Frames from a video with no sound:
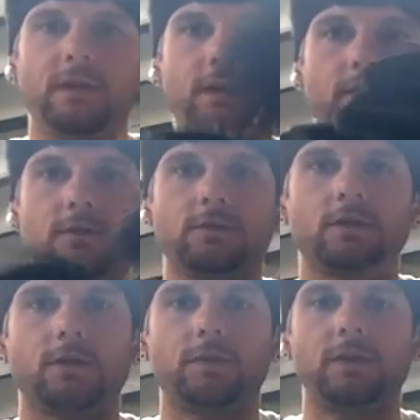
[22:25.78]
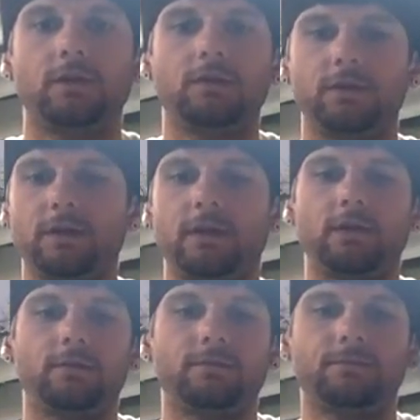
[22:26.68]
and you're just going to peel it
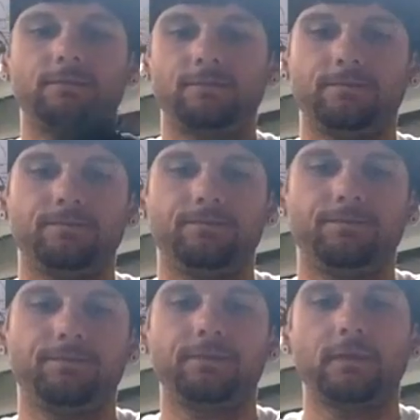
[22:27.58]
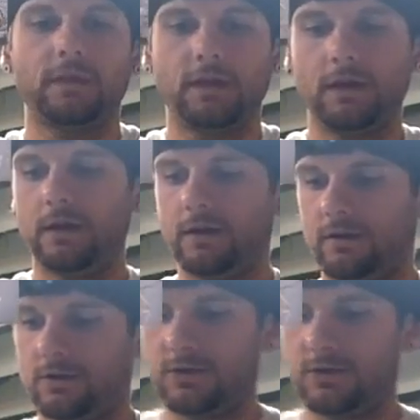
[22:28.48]
down. It